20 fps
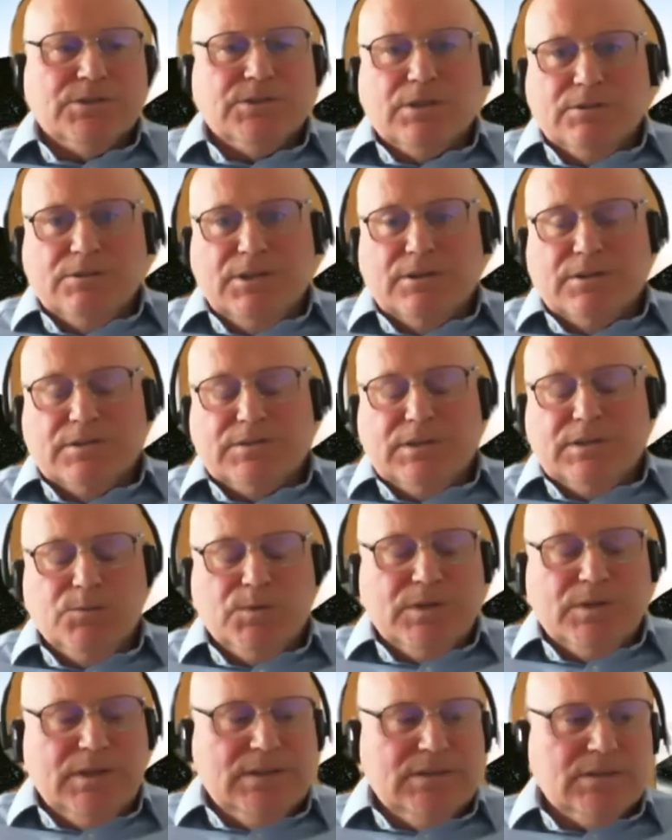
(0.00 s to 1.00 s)
So you can see
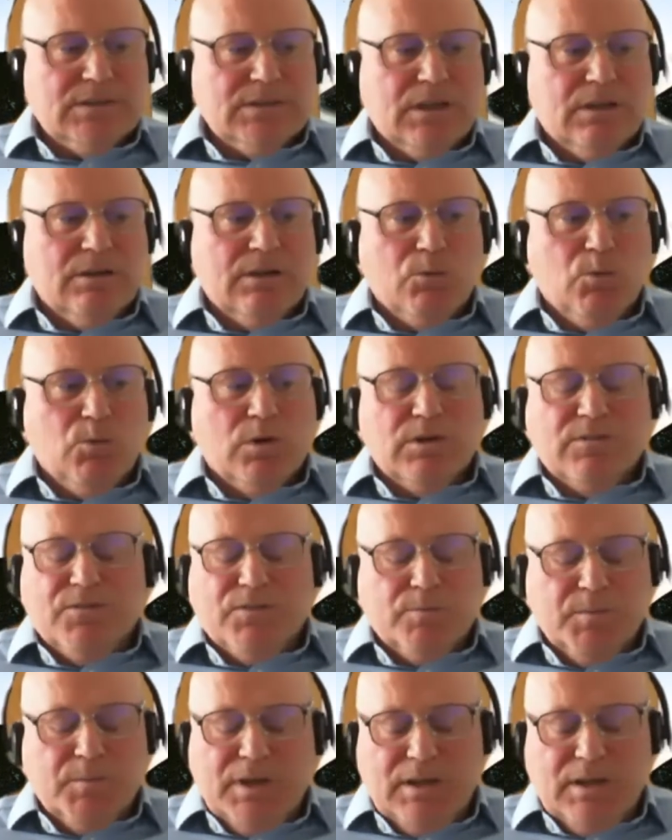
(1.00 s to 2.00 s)
where this is going. One of,
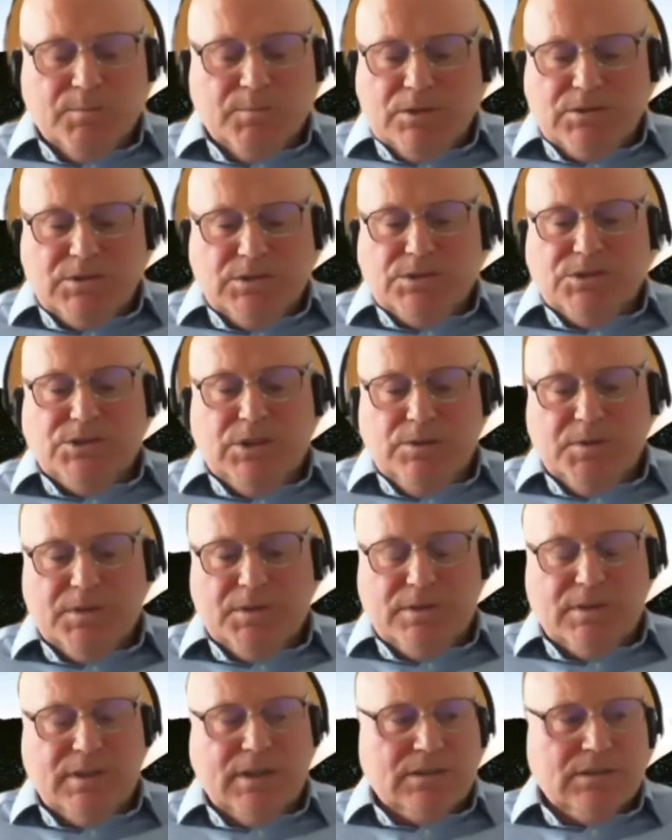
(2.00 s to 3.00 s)
for me, the most
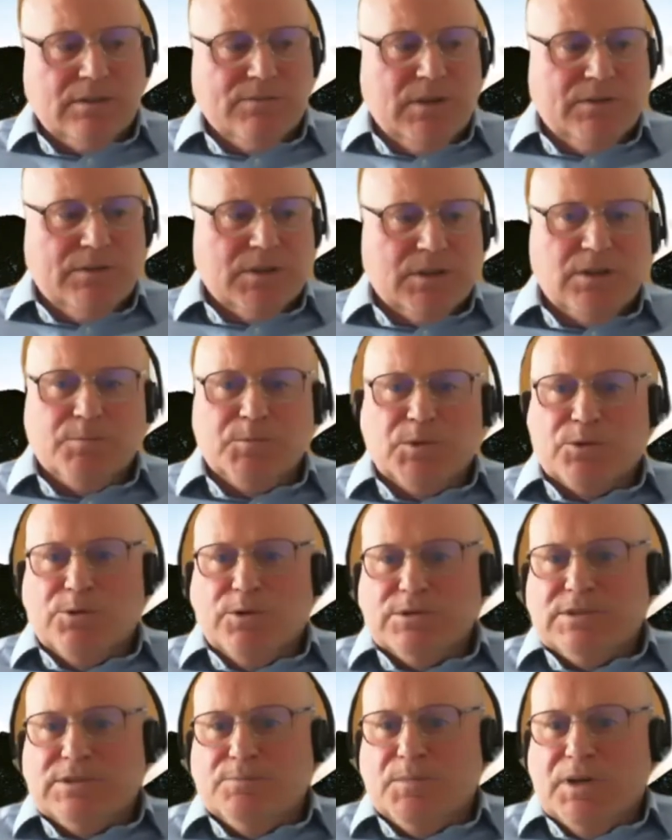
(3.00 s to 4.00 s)
stupid things I've ever come
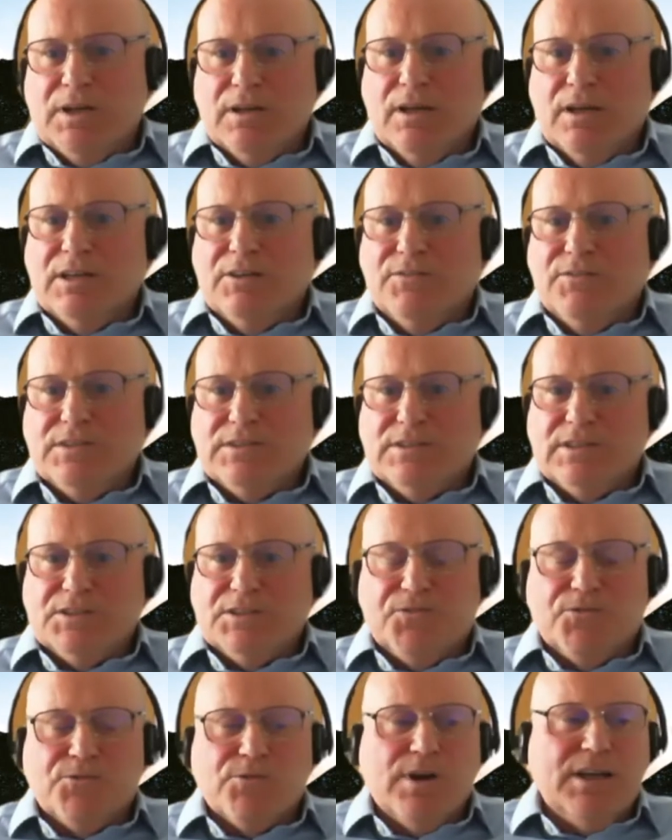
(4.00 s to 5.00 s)
across in my life is this
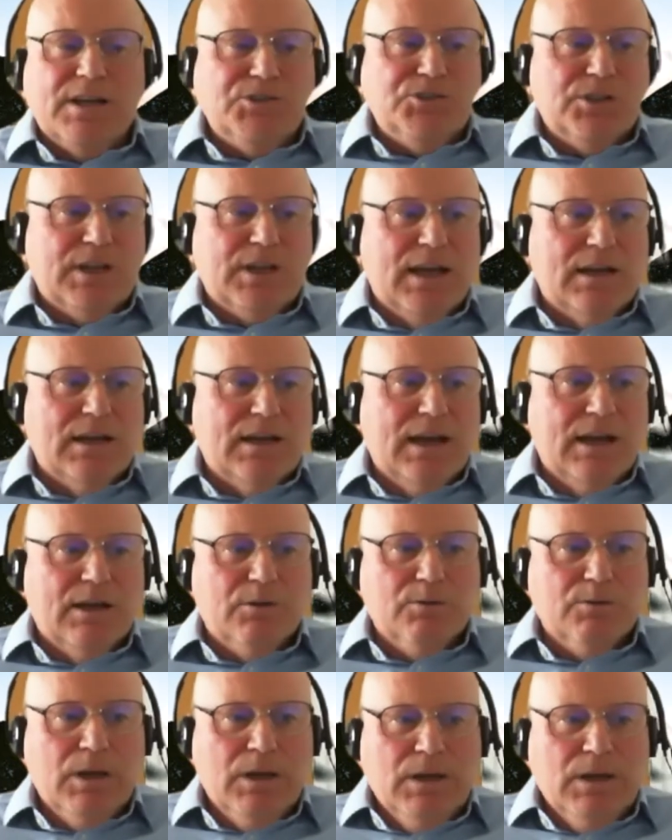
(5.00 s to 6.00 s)
phrase you get
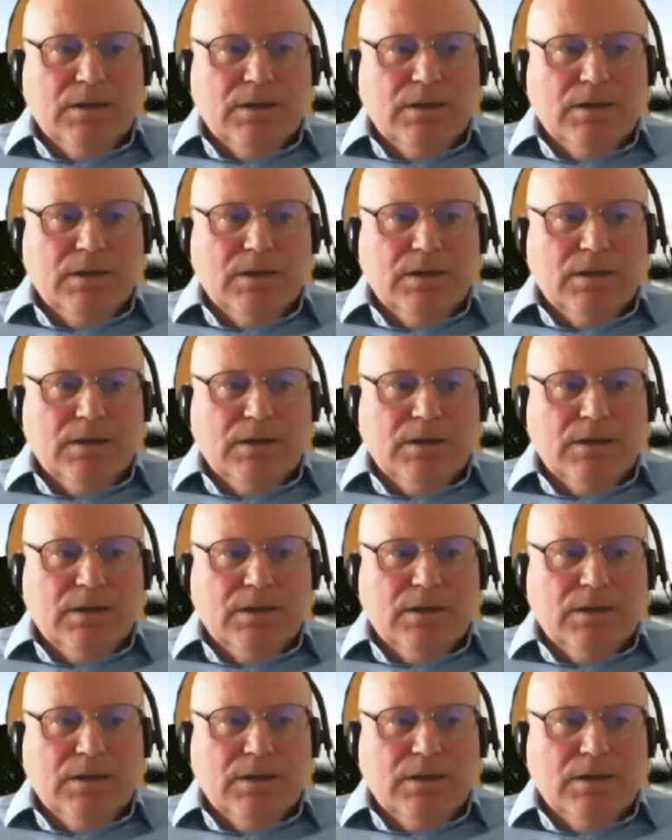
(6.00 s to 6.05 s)
now